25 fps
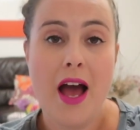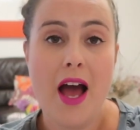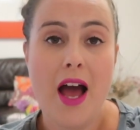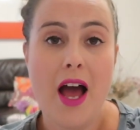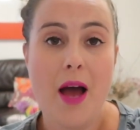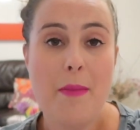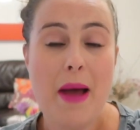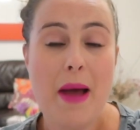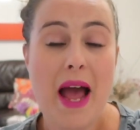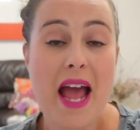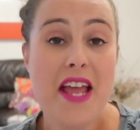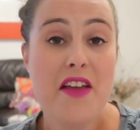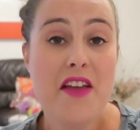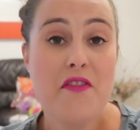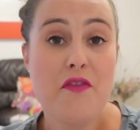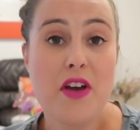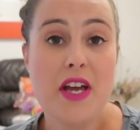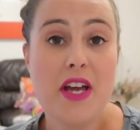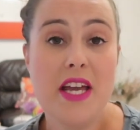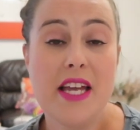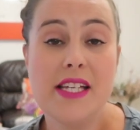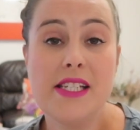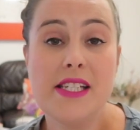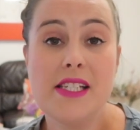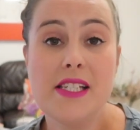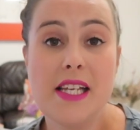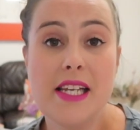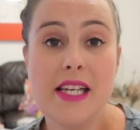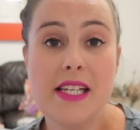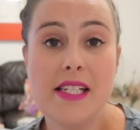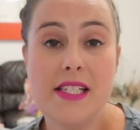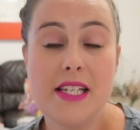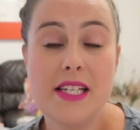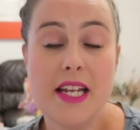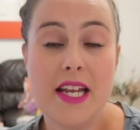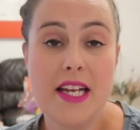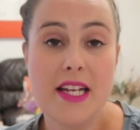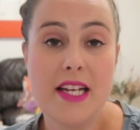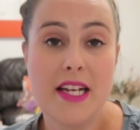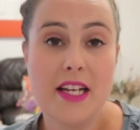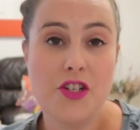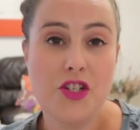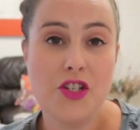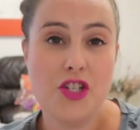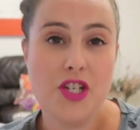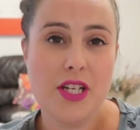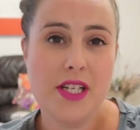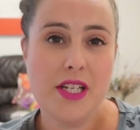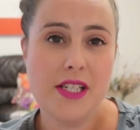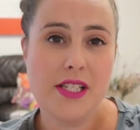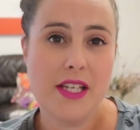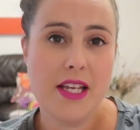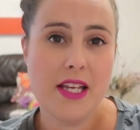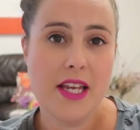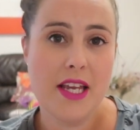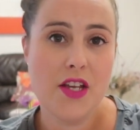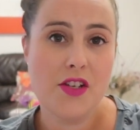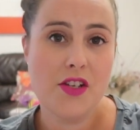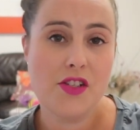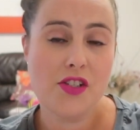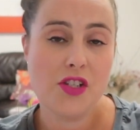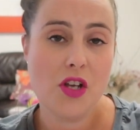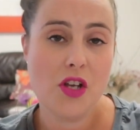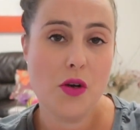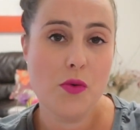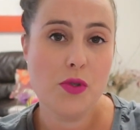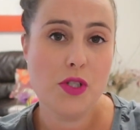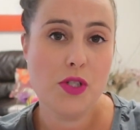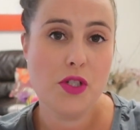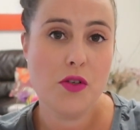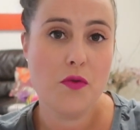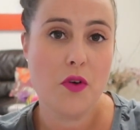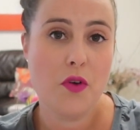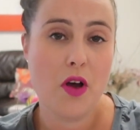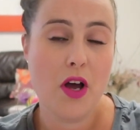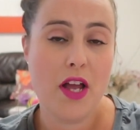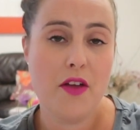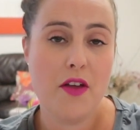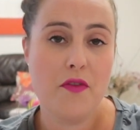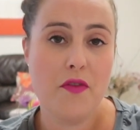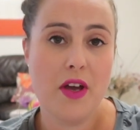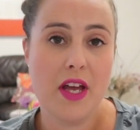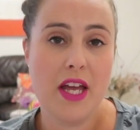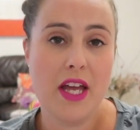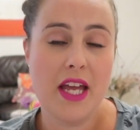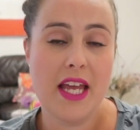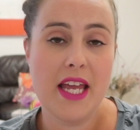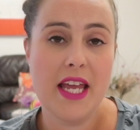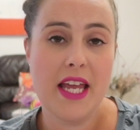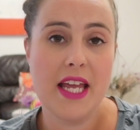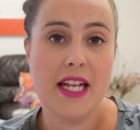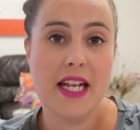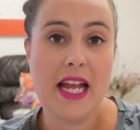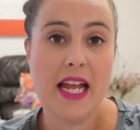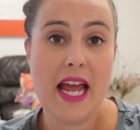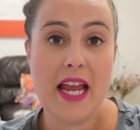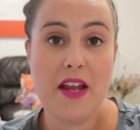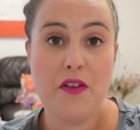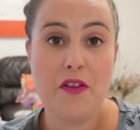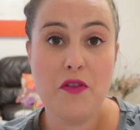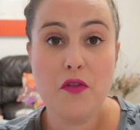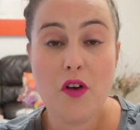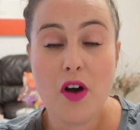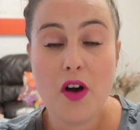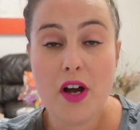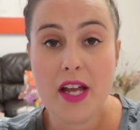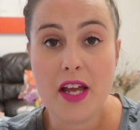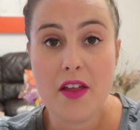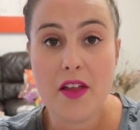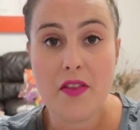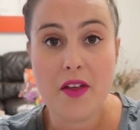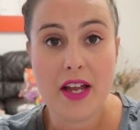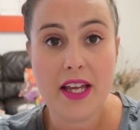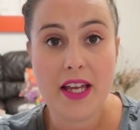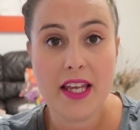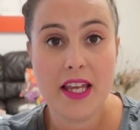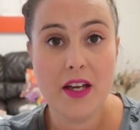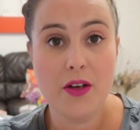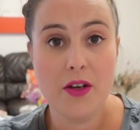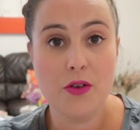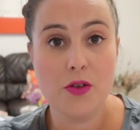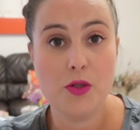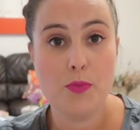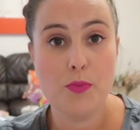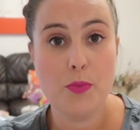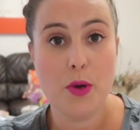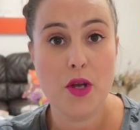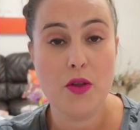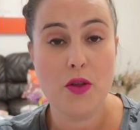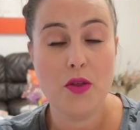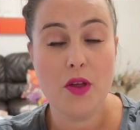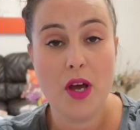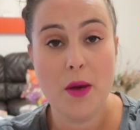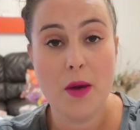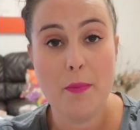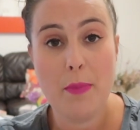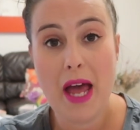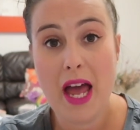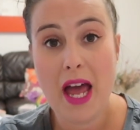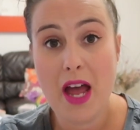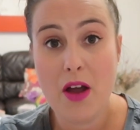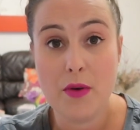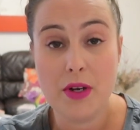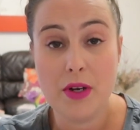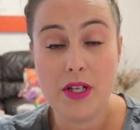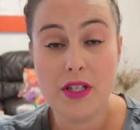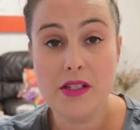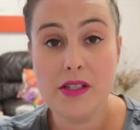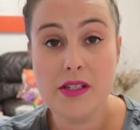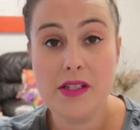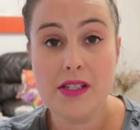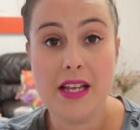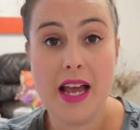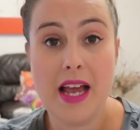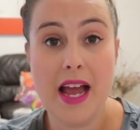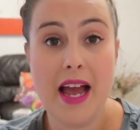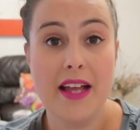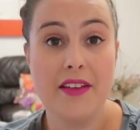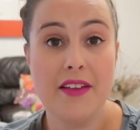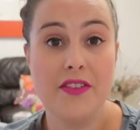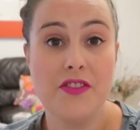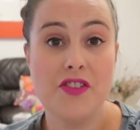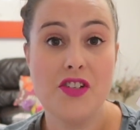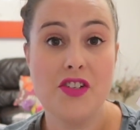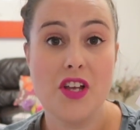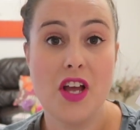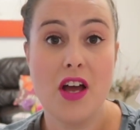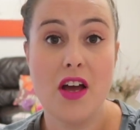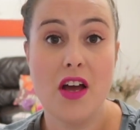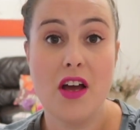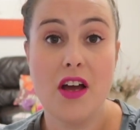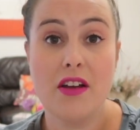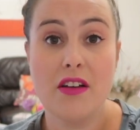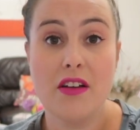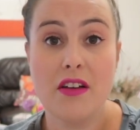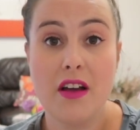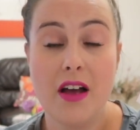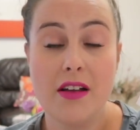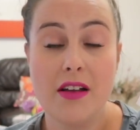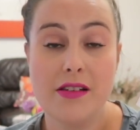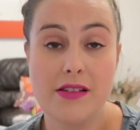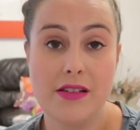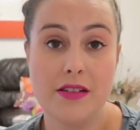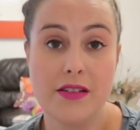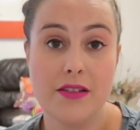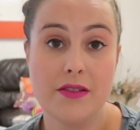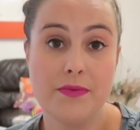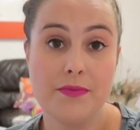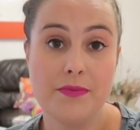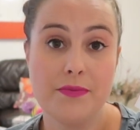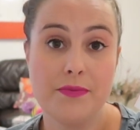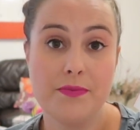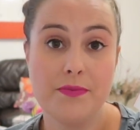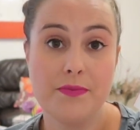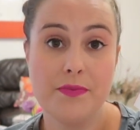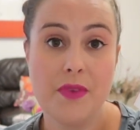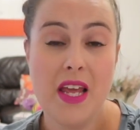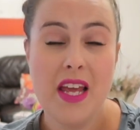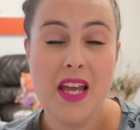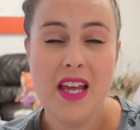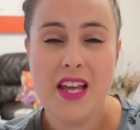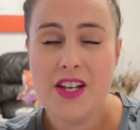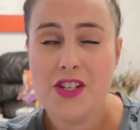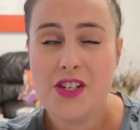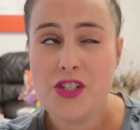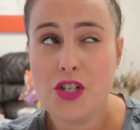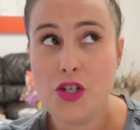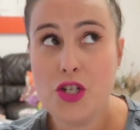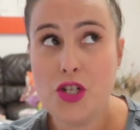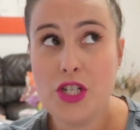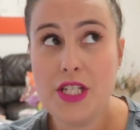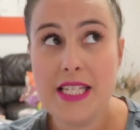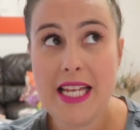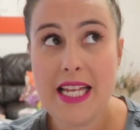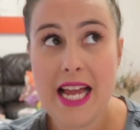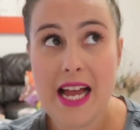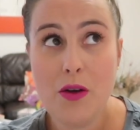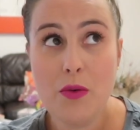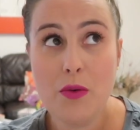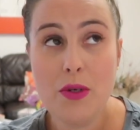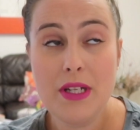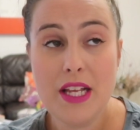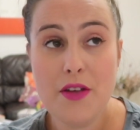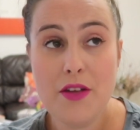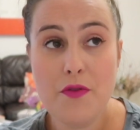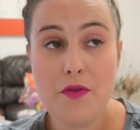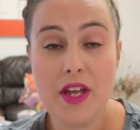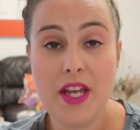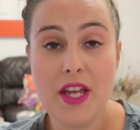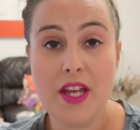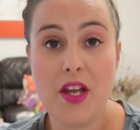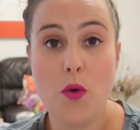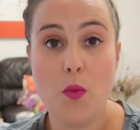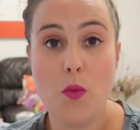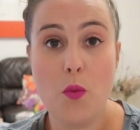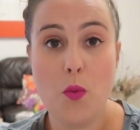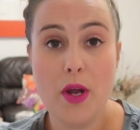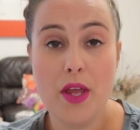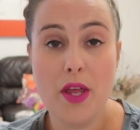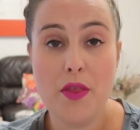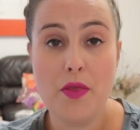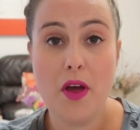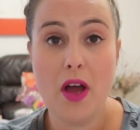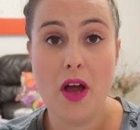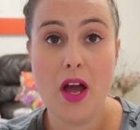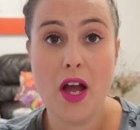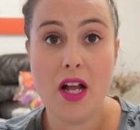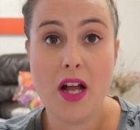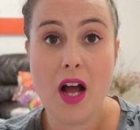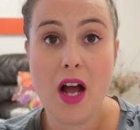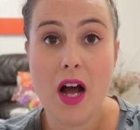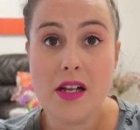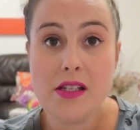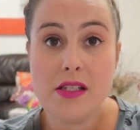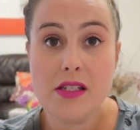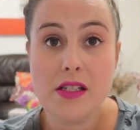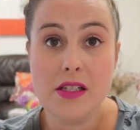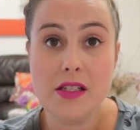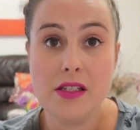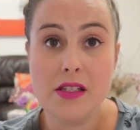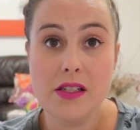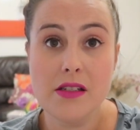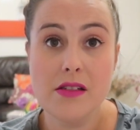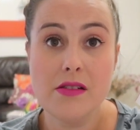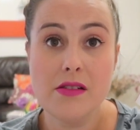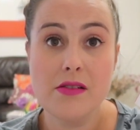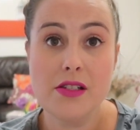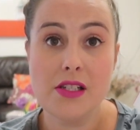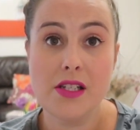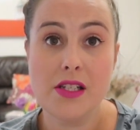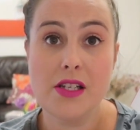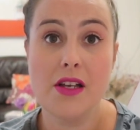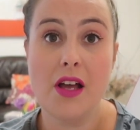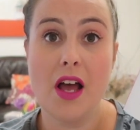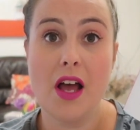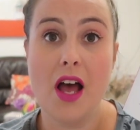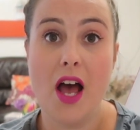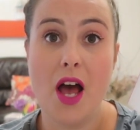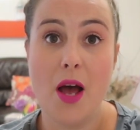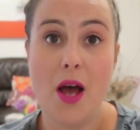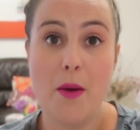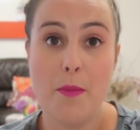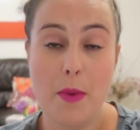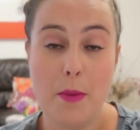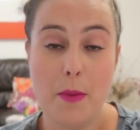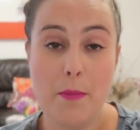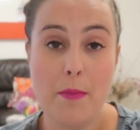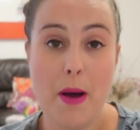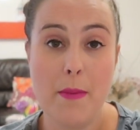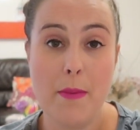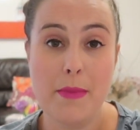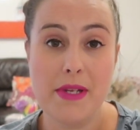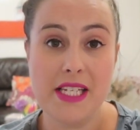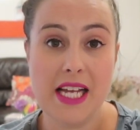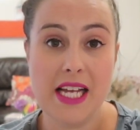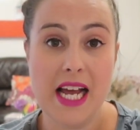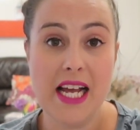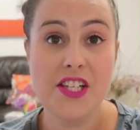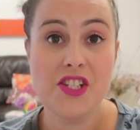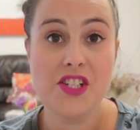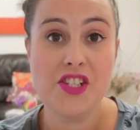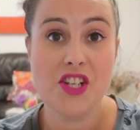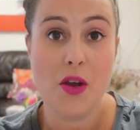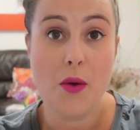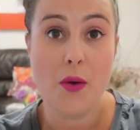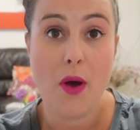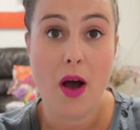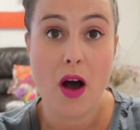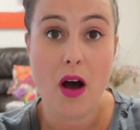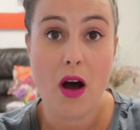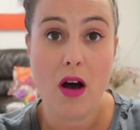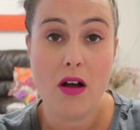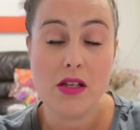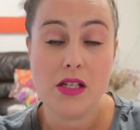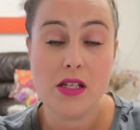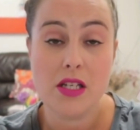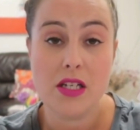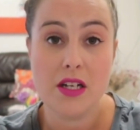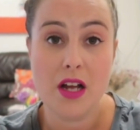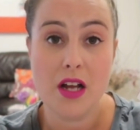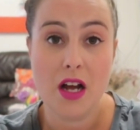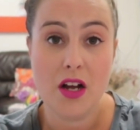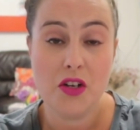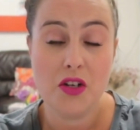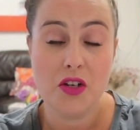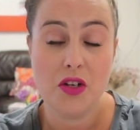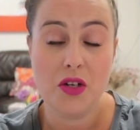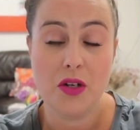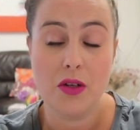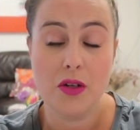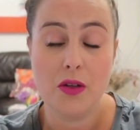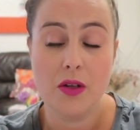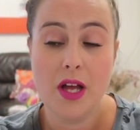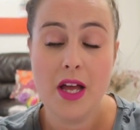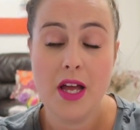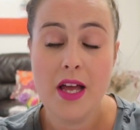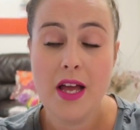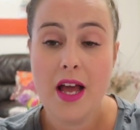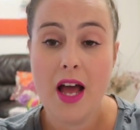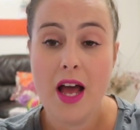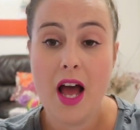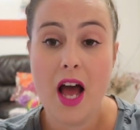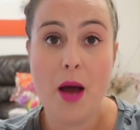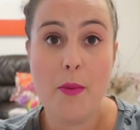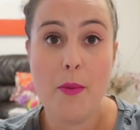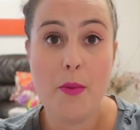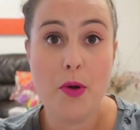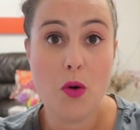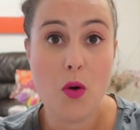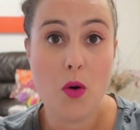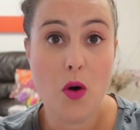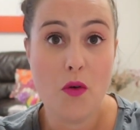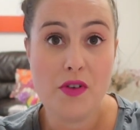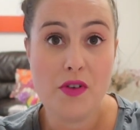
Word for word: Um, Ava is 16 and she is the sole survivor in a fire that killed both her parents and her cousin. So she's now living with her cousin's um, mum and dad, so her aunt and uncle, um, who